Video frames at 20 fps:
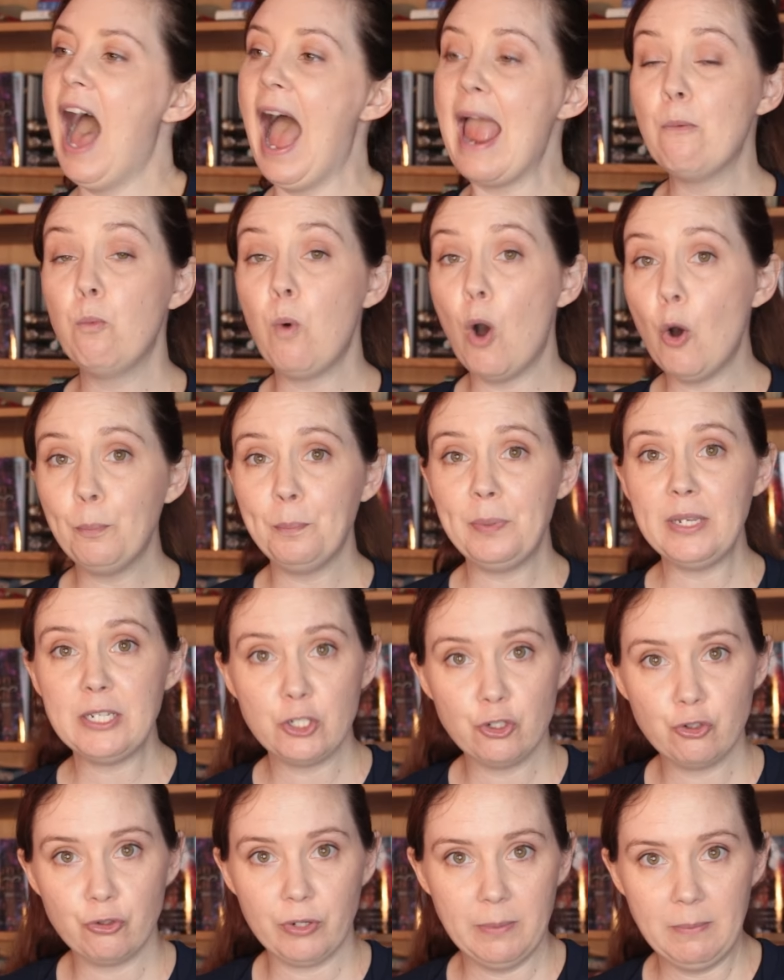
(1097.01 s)
I won't be
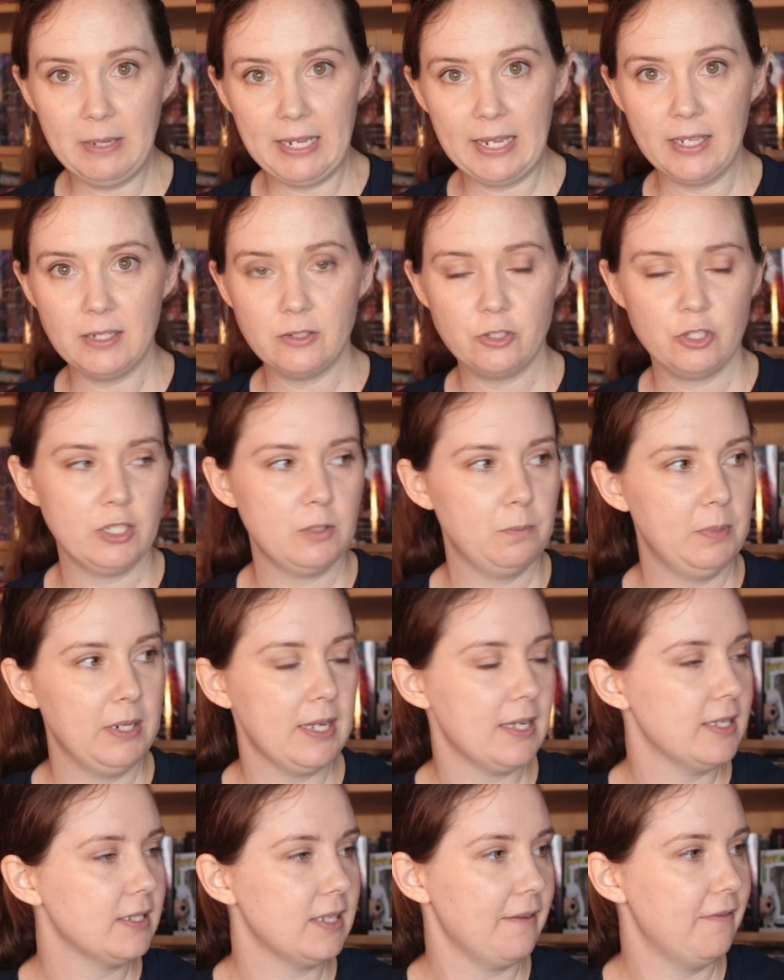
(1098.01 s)
streaming it just
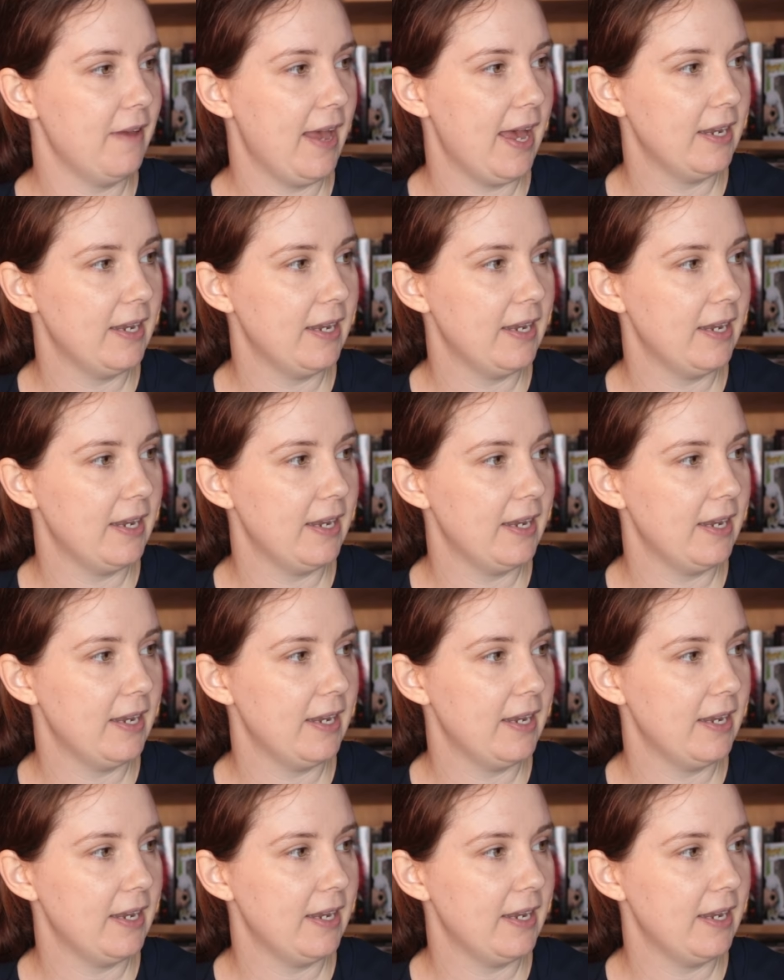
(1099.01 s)
because I've